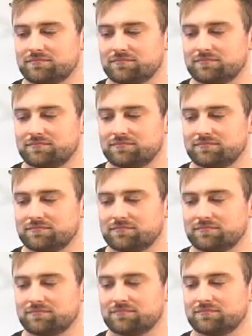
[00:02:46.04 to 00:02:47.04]

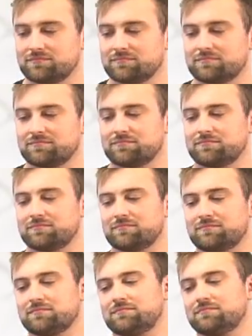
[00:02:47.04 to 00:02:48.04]

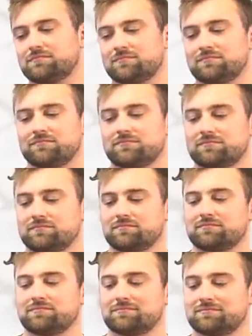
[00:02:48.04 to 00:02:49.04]

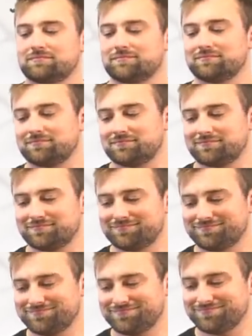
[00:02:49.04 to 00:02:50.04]
(not speaking)